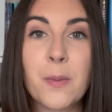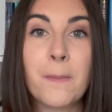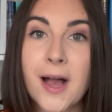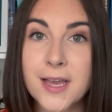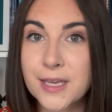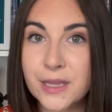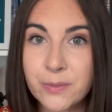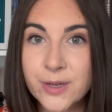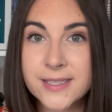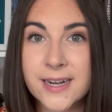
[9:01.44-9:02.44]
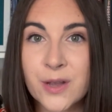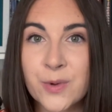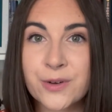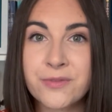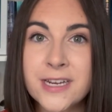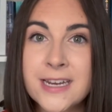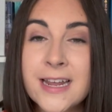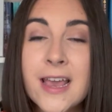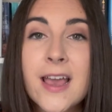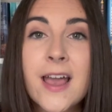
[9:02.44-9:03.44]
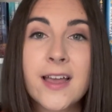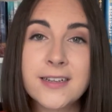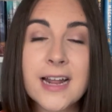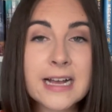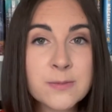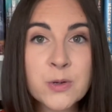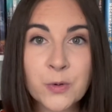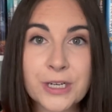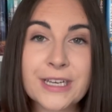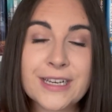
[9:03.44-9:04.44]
buying the books that I want to read, and it has been working.